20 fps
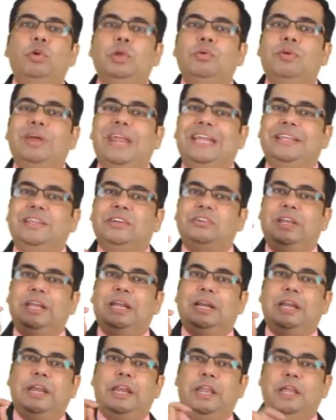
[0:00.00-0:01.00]
your existing
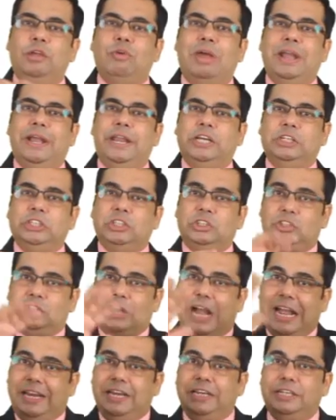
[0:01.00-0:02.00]
cleaning validation
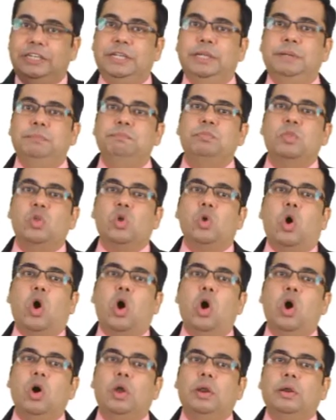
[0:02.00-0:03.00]
strategy,
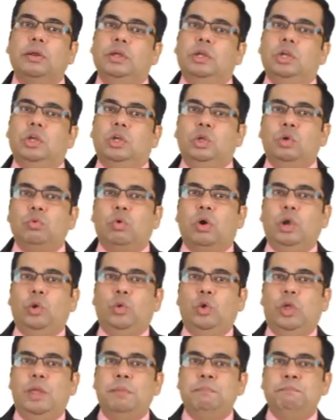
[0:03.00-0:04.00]
or you
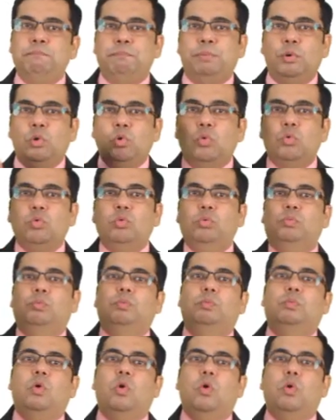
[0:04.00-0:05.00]
want to improve,
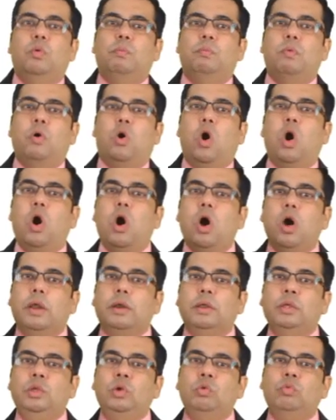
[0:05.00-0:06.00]

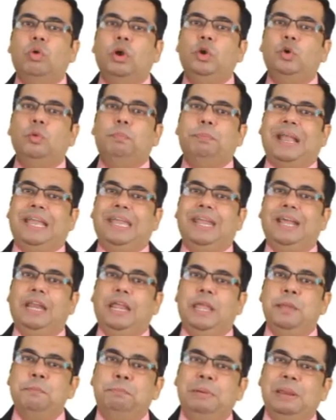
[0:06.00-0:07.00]
or you want to
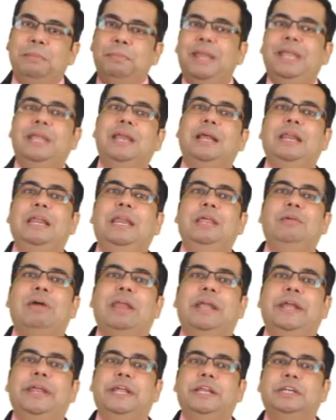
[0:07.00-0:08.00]
practically implement the cleaning
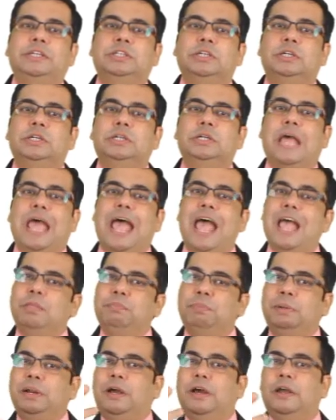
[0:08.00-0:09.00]
validation
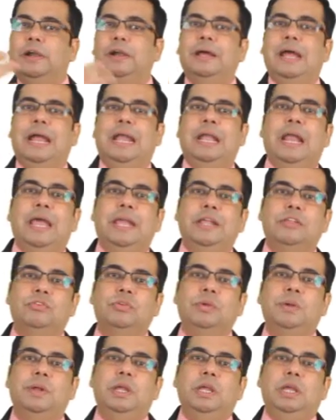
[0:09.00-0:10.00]
as per current
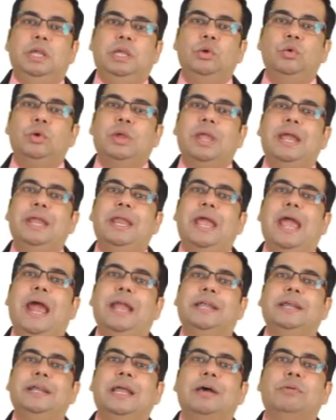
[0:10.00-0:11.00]
guidelines, you can
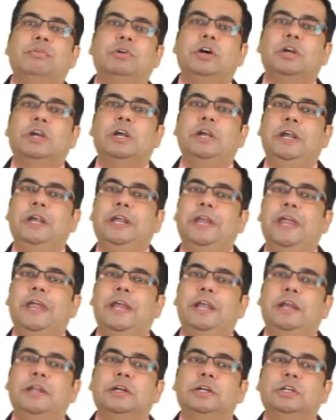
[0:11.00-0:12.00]
attend our
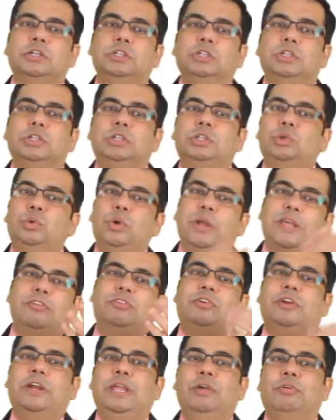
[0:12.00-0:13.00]
detailed
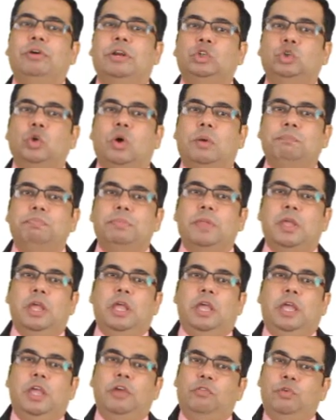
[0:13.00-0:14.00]
2-day training workshop.
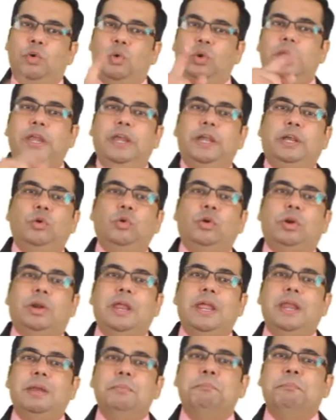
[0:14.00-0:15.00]
If you need to
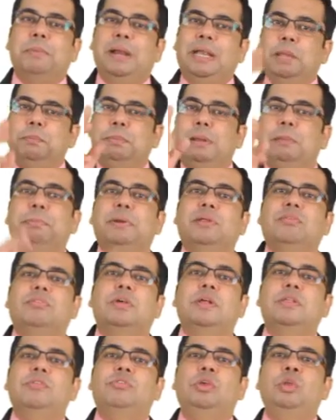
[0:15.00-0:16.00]
train multiple
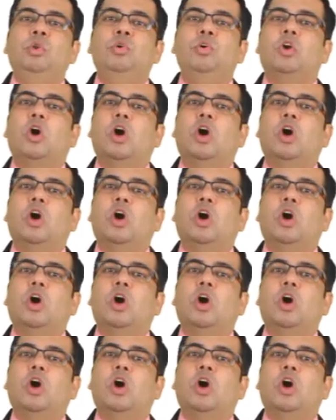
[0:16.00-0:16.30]
persons in your